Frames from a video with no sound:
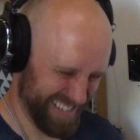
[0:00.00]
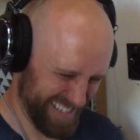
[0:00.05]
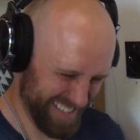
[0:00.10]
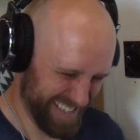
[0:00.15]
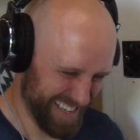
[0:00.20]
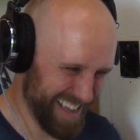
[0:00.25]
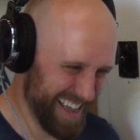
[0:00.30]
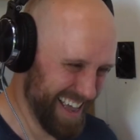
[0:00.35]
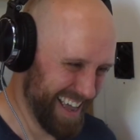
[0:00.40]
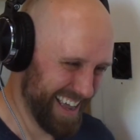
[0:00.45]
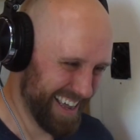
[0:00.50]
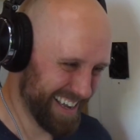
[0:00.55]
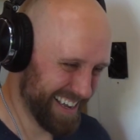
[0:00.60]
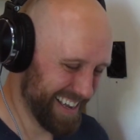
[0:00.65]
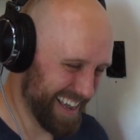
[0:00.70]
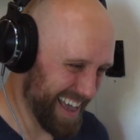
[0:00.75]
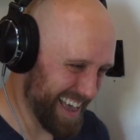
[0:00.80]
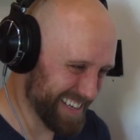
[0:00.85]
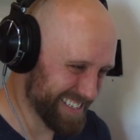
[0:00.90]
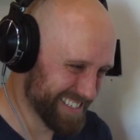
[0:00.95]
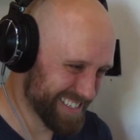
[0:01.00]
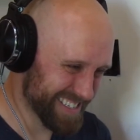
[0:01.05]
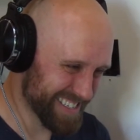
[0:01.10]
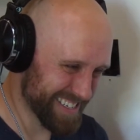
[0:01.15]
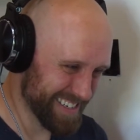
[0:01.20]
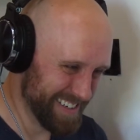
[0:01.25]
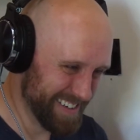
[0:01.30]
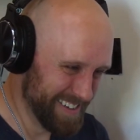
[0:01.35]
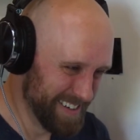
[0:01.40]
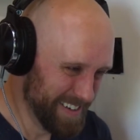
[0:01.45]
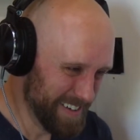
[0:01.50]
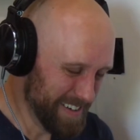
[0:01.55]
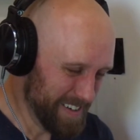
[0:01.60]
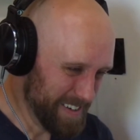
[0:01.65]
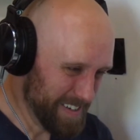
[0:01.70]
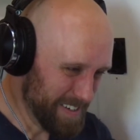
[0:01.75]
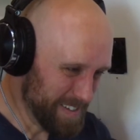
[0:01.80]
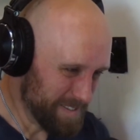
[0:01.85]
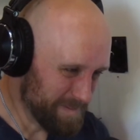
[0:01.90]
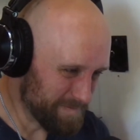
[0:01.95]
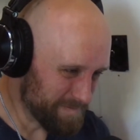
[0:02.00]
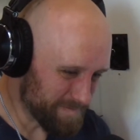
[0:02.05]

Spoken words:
This is interesting. Yes. You said something.